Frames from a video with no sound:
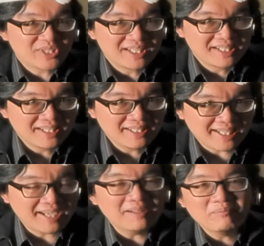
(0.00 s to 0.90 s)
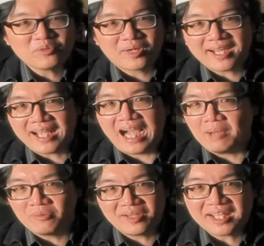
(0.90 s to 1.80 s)
you can tell, right,
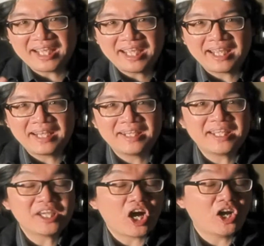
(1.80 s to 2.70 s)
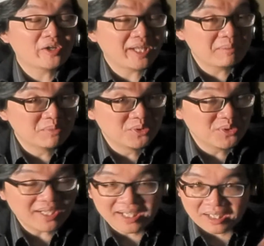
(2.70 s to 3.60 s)
I'm already in the holiday
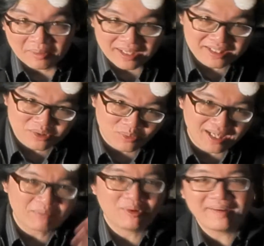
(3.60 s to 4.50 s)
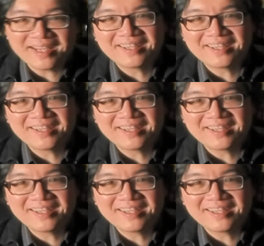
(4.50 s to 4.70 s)
mood as what I'm wearing,